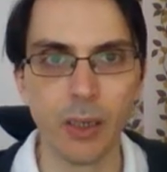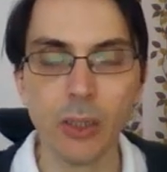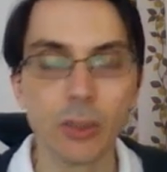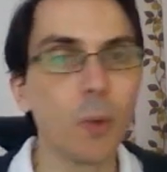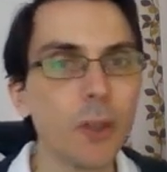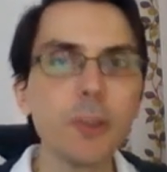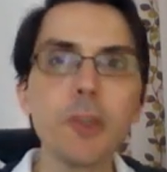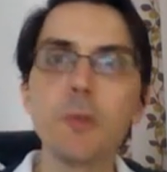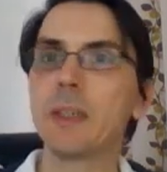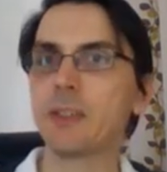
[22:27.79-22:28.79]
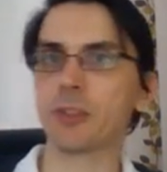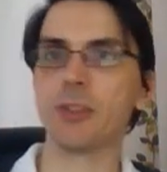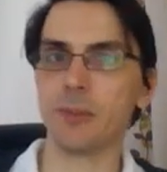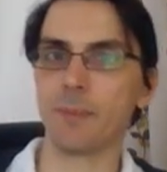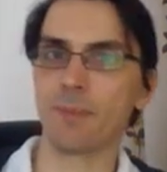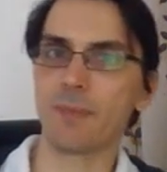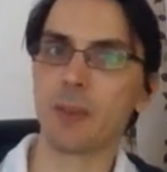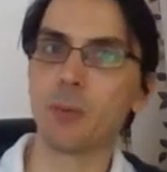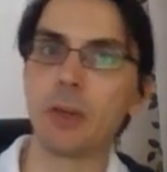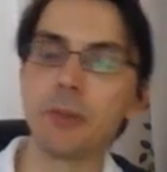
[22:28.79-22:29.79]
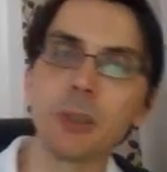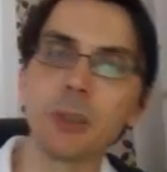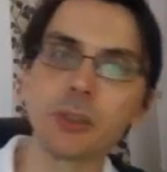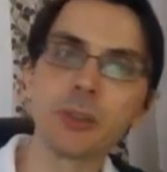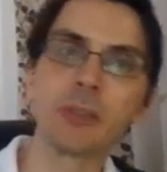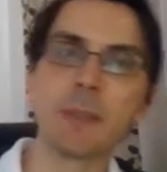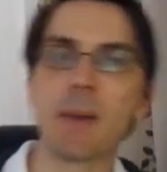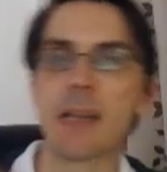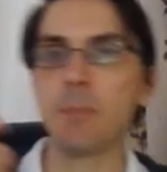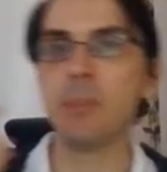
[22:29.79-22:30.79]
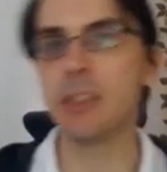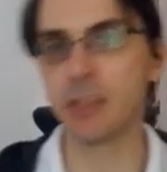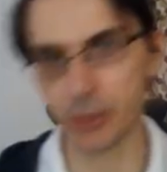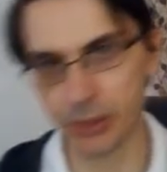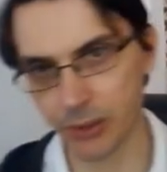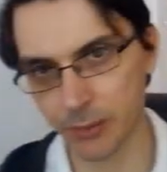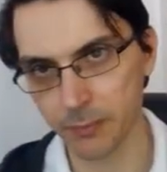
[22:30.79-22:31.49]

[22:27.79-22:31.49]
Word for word: So what do you want to know? Well, you want to know the parameters